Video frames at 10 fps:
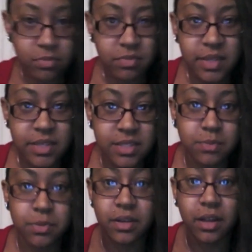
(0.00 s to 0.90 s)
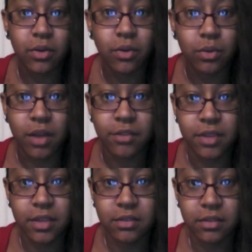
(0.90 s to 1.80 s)
this, but not a whole lot of
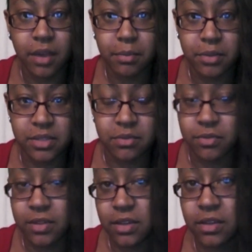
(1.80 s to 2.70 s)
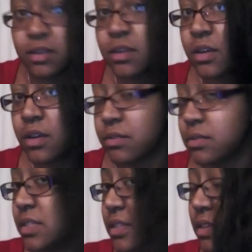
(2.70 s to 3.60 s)
it. I put some of it in
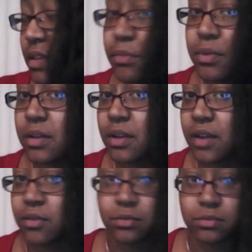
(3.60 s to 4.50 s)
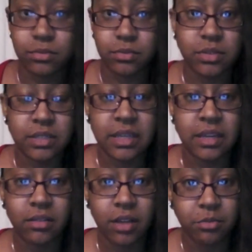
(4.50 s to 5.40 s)
recently, but I don't really need a
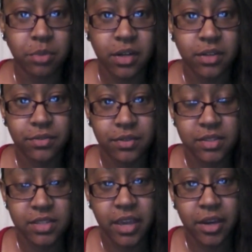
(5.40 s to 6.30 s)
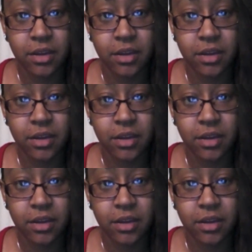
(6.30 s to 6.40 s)
lot of product for this hair.